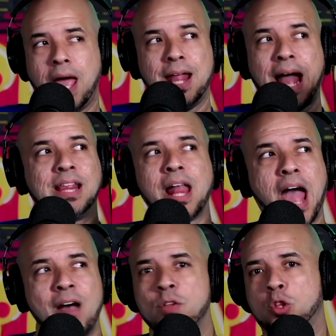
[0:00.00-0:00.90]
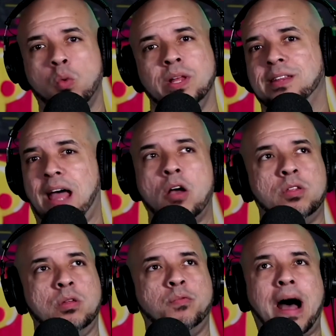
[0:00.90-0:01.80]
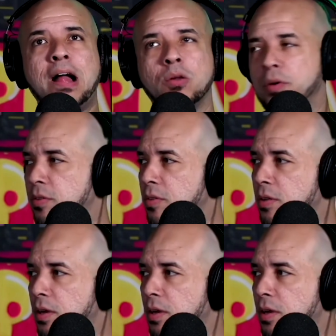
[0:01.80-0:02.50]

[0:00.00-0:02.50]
and I didn't have no 20,000 followers.